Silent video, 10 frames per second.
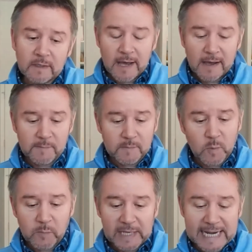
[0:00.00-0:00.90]

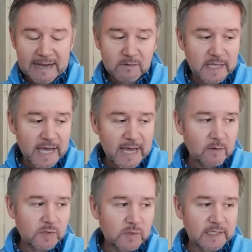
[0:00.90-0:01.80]
When we announced that,
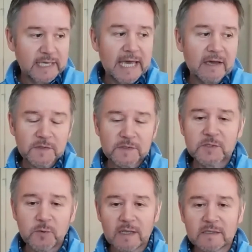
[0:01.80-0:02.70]
it was a gift
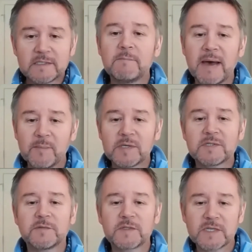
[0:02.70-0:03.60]
to our team
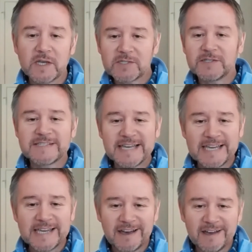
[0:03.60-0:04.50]
members of
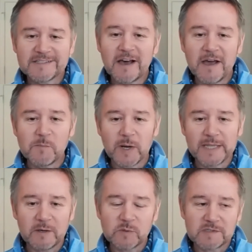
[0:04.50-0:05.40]
certainty at a time
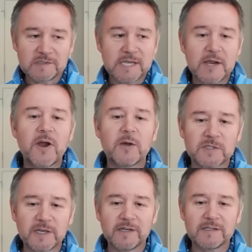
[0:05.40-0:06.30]
when there was zero
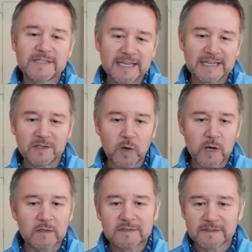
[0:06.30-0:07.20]
certainty in the
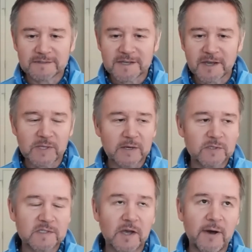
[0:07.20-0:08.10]
world. And so they were
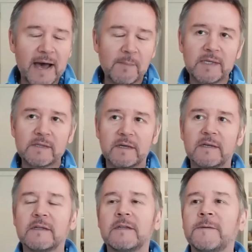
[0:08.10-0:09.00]
so happy
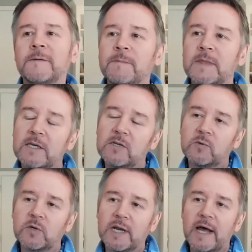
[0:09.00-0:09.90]
that they could
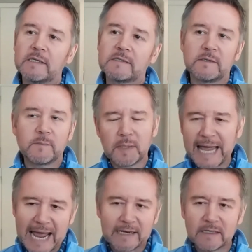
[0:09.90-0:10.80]
organize and
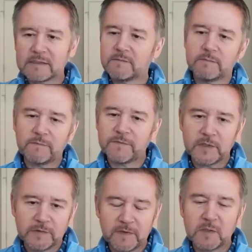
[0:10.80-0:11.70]
plan for
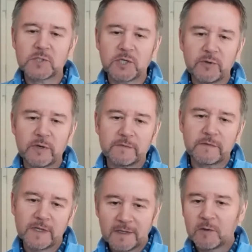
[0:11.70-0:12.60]
the future
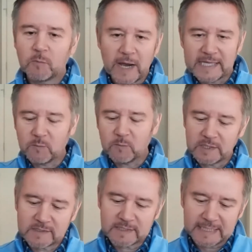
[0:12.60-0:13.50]
of where they
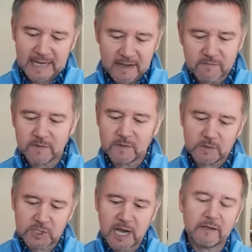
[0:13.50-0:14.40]
wanted to live,
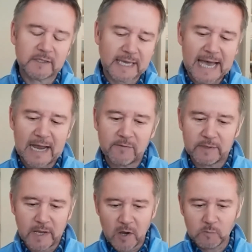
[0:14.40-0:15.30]
and childcare
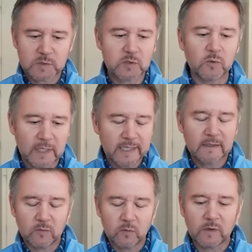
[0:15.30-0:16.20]
and homeschooling
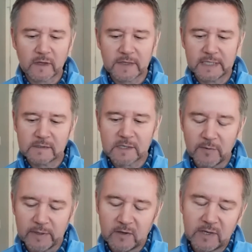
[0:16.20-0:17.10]
and all of the things
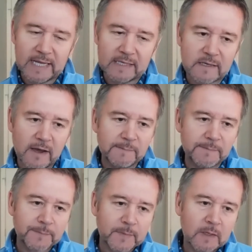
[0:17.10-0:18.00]
going on at that time.